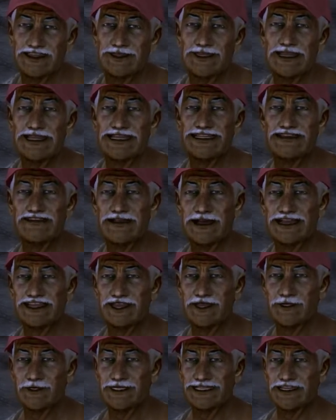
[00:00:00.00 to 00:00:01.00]
The rest of
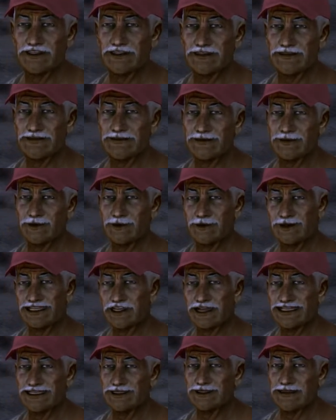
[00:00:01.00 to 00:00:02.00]
us, though, we
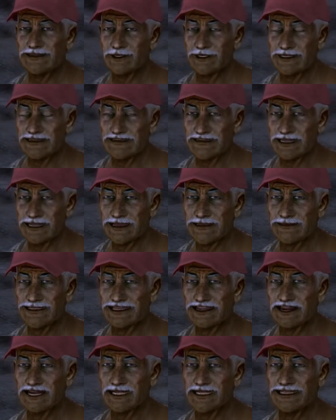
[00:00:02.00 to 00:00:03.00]
were just trying to
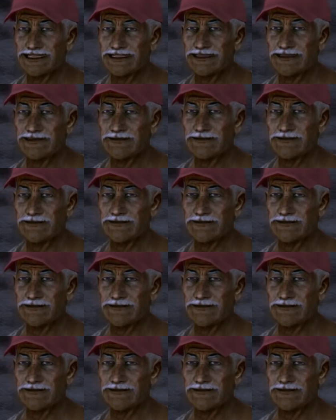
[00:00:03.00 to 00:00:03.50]
civilize things.